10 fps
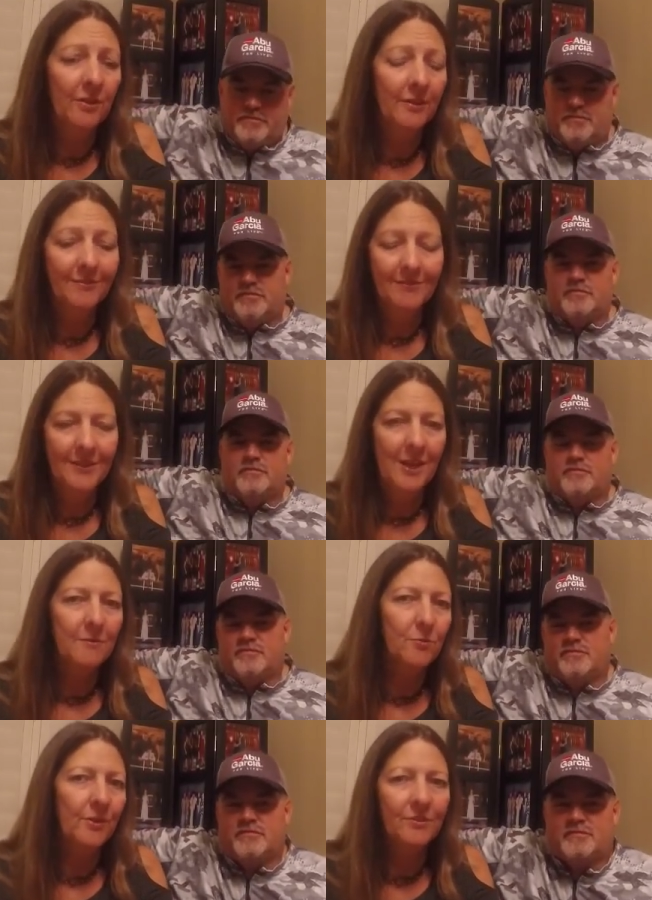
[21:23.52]
Speaker 1: or
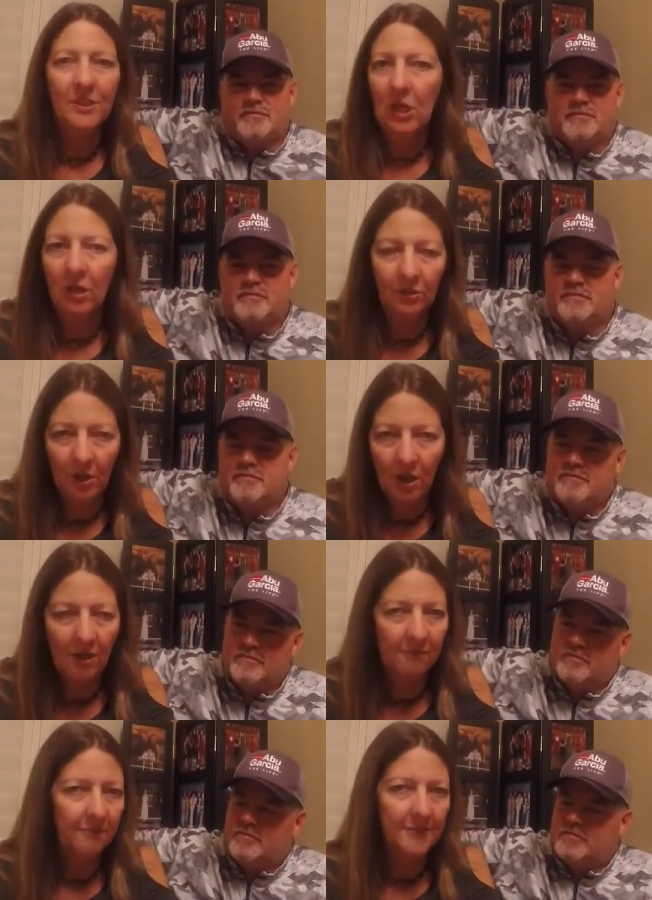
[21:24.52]
times where there's a dollar
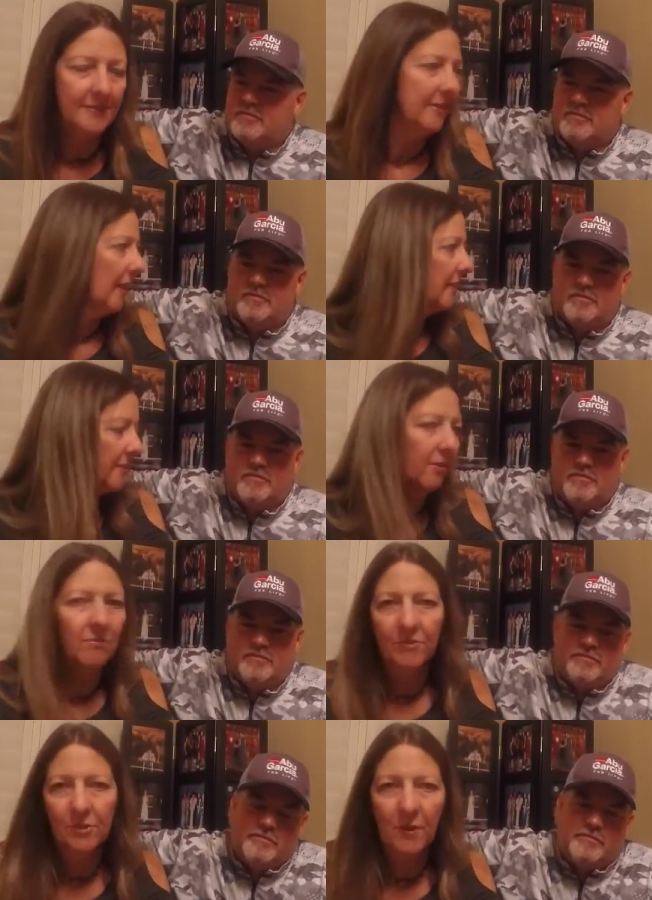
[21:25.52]
off, this and that. So
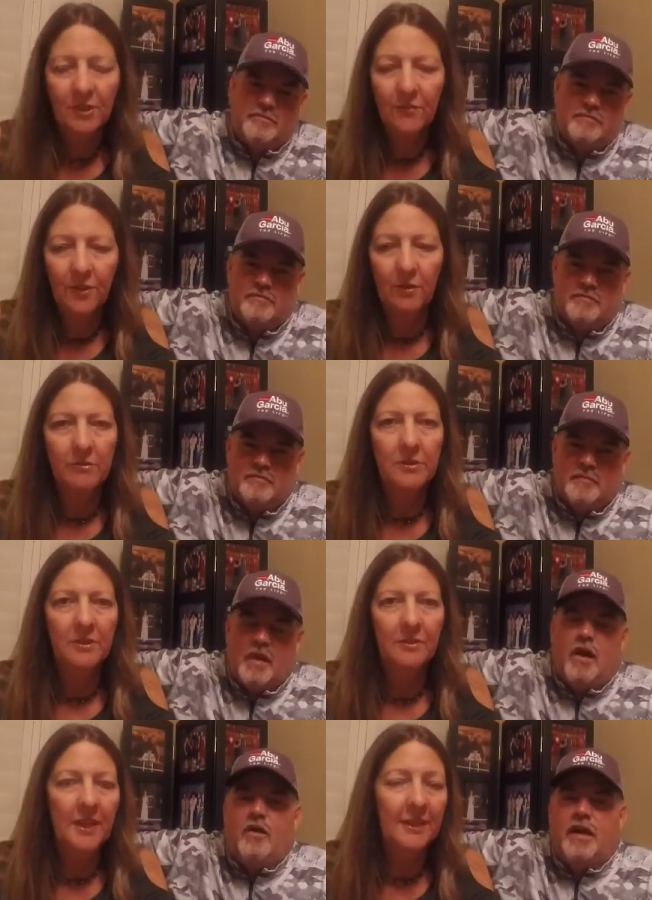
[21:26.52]
just watch for those.
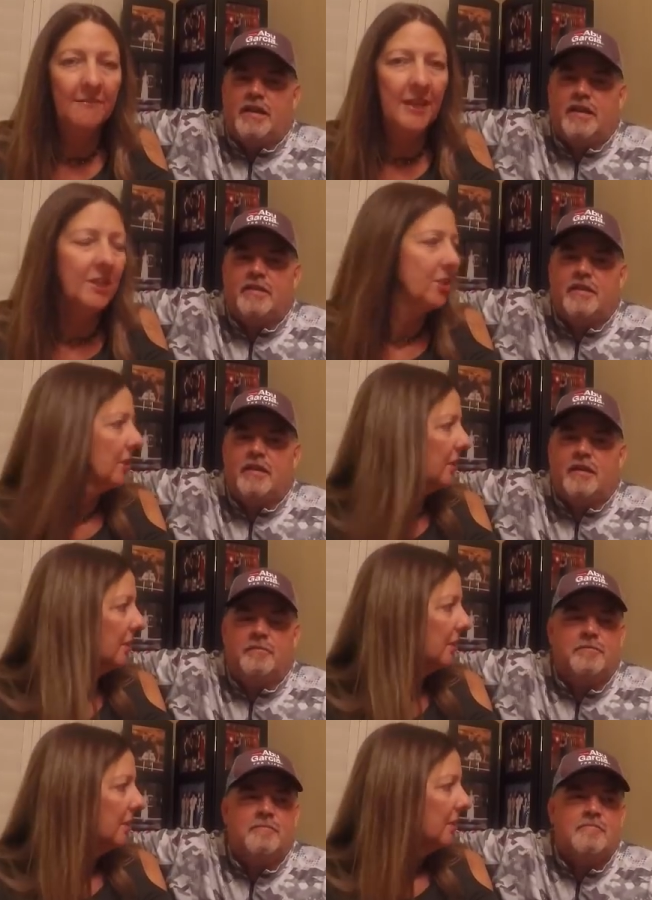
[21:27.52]
And oh, and get the
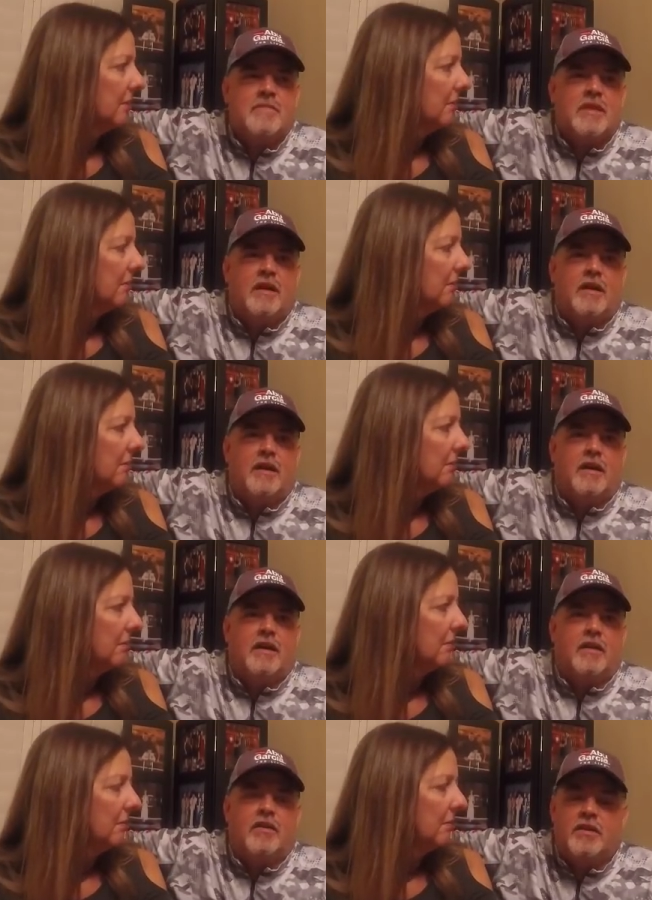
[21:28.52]
Speaker 2: um,
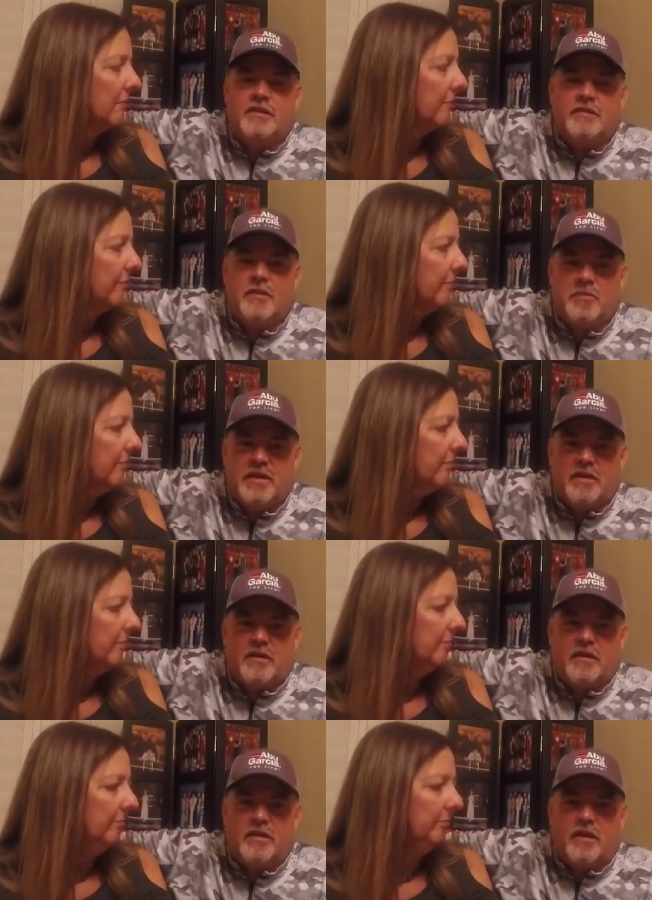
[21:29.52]
uh, look into the
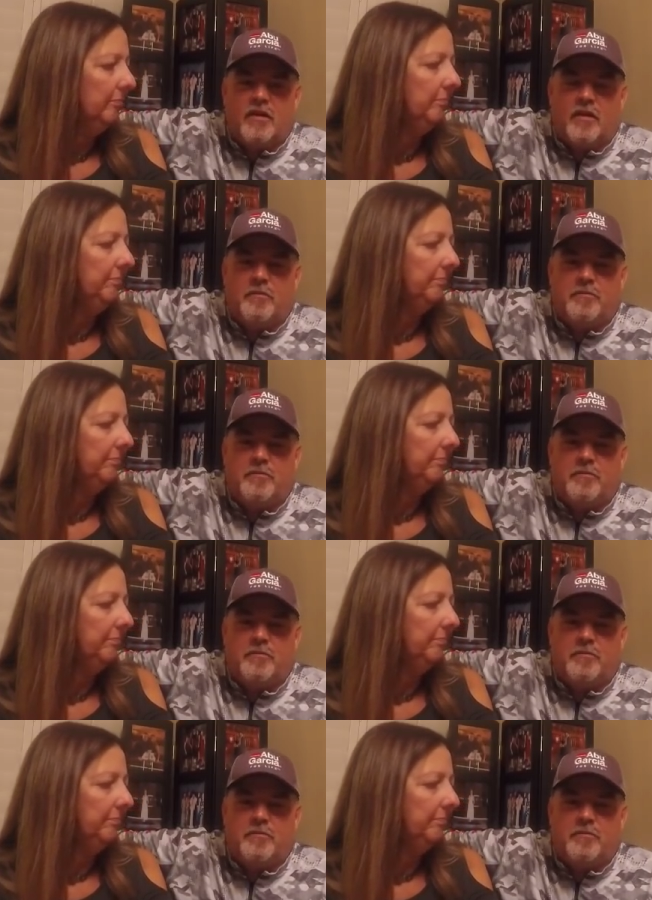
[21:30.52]
beer. There are